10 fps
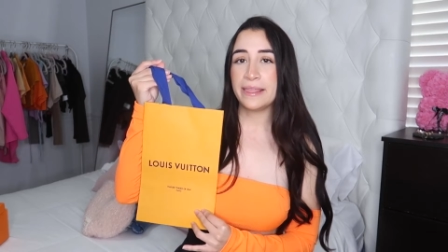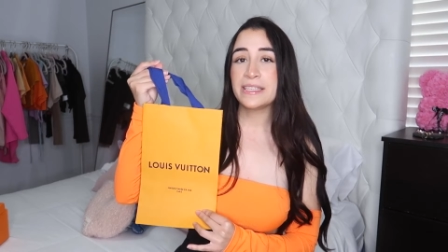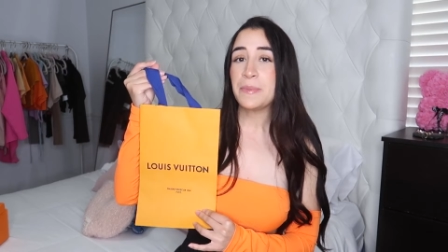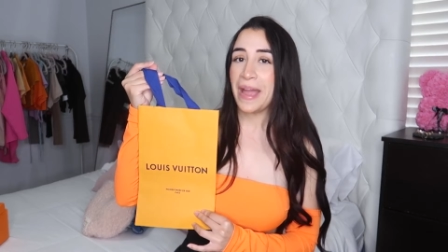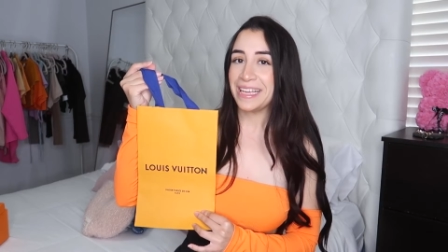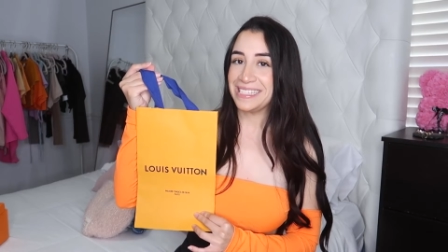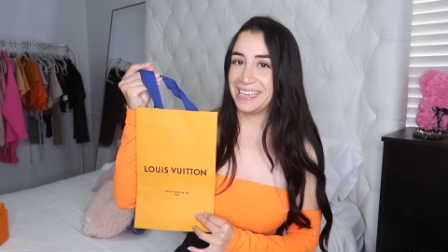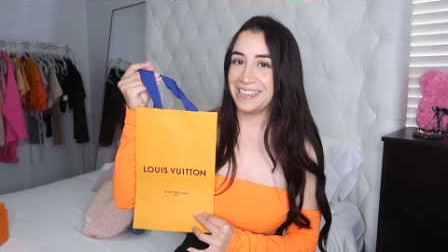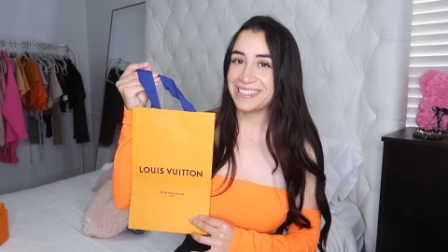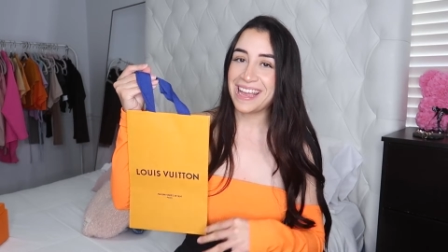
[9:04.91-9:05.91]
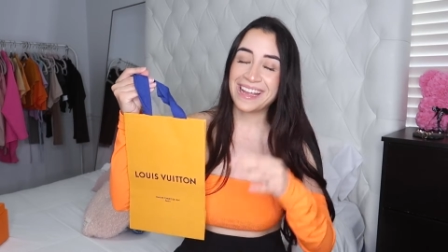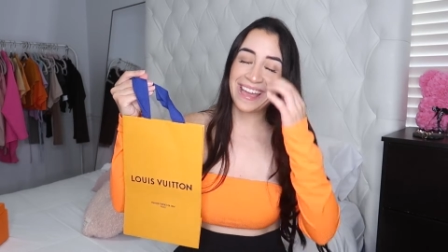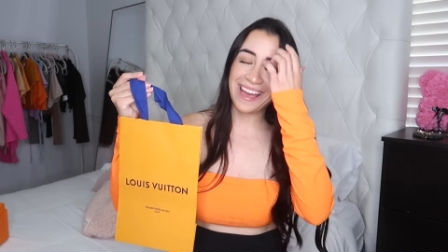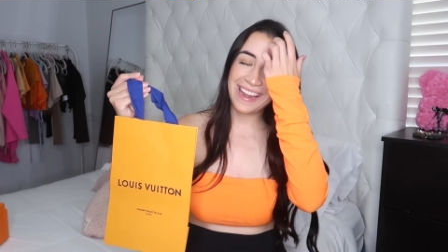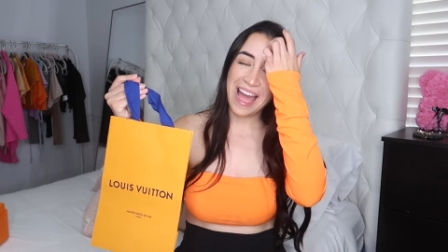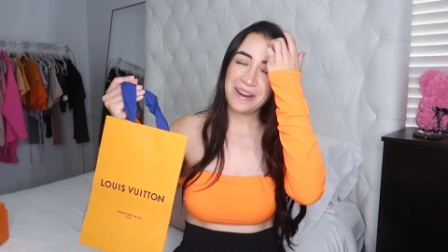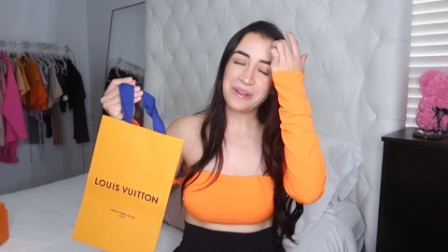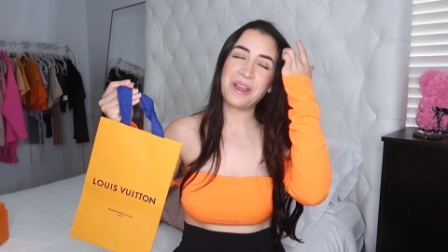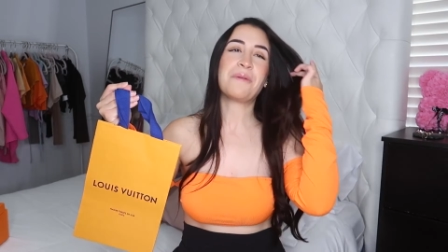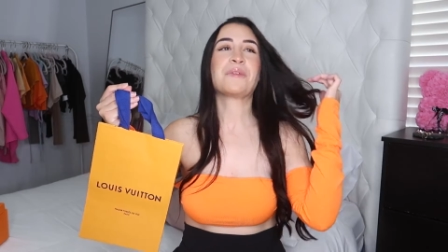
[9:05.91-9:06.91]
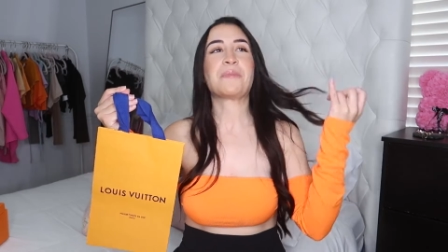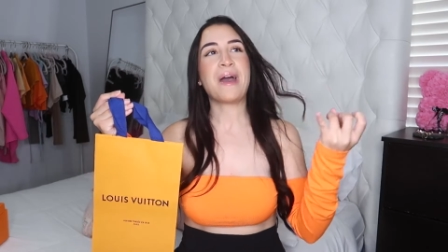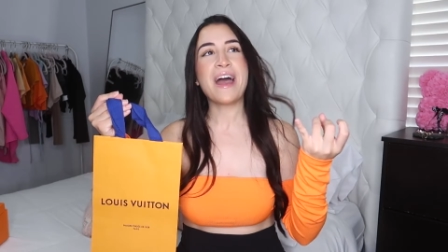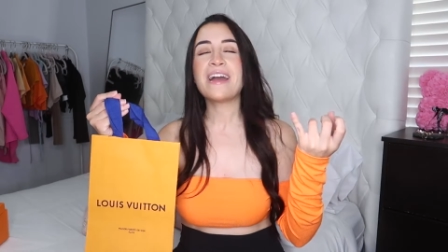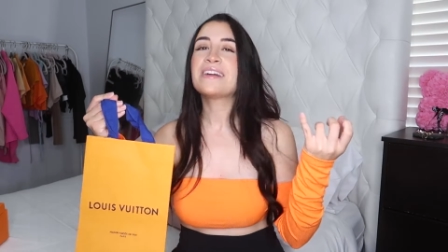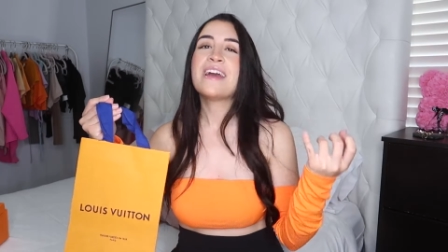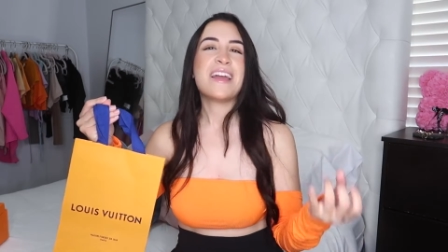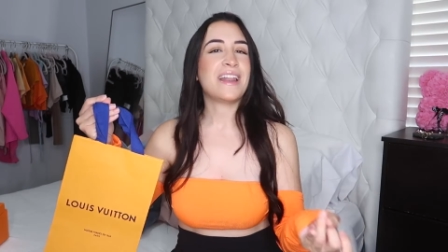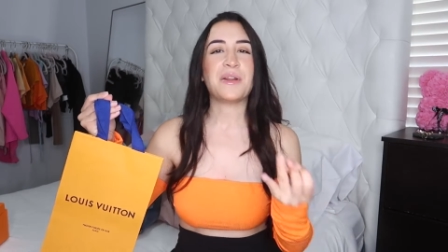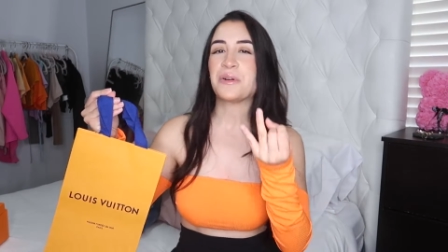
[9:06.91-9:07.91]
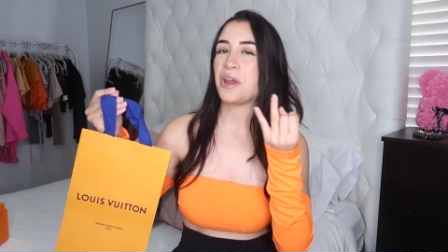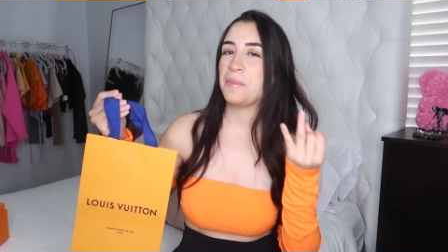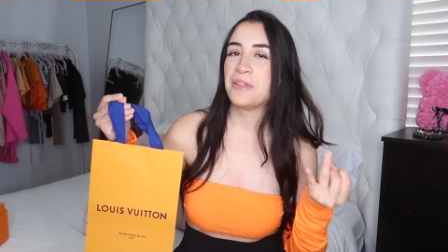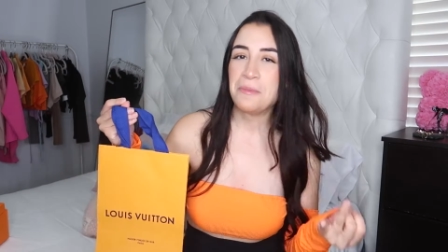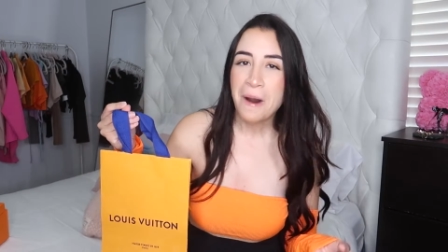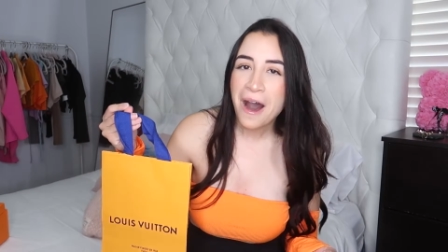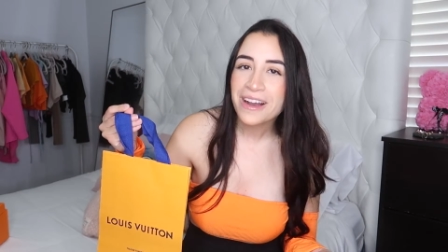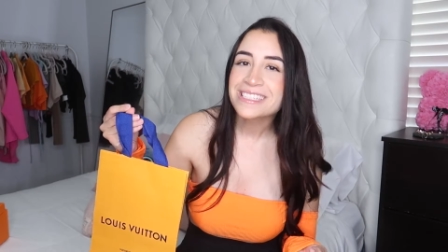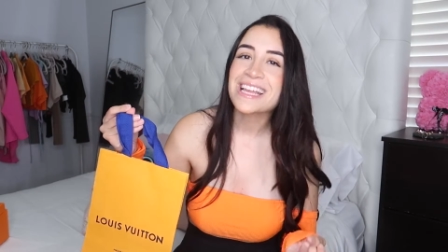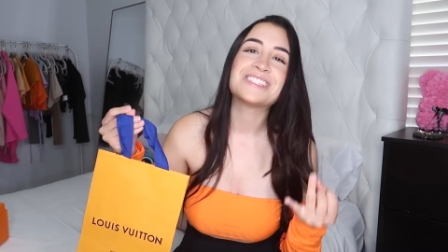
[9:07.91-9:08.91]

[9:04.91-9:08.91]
this bag is it. Again, I don't care about the bag and I don't care about the box.